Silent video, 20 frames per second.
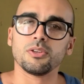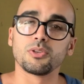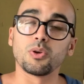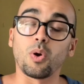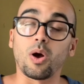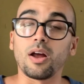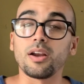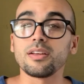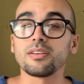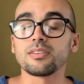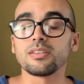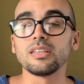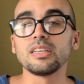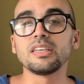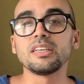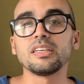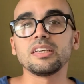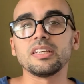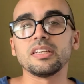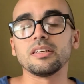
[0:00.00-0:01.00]
So
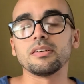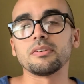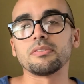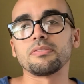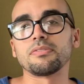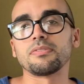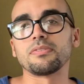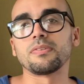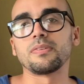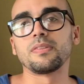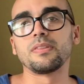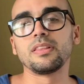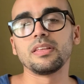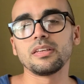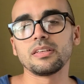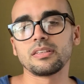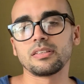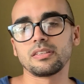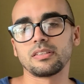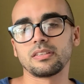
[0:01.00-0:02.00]
honestly, if
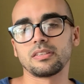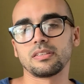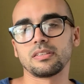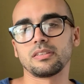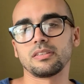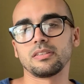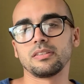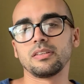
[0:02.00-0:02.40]
this